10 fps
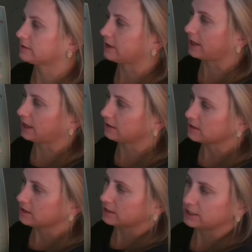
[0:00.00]
Okay,
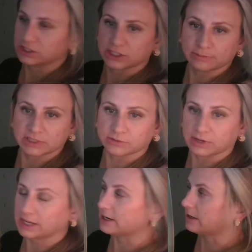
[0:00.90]
Egypt is
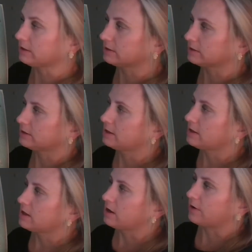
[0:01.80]
right here.
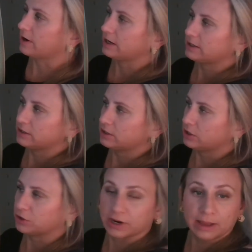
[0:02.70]
All right,
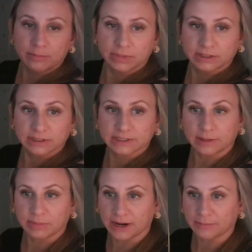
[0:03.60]
Europe is
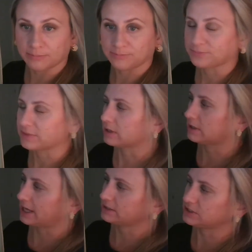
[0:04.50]
up there.
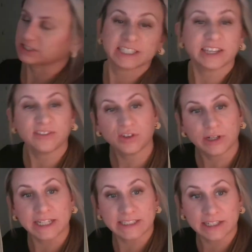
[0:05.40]
Okay, just to give you
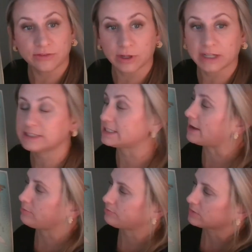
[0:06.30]
an idea of where it's
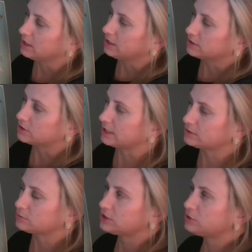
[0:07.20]
at. So
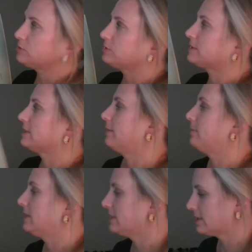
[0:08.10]
that's where
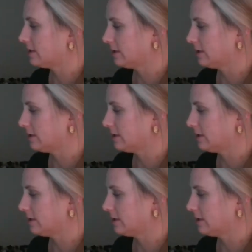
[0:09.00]
Jerusalem is.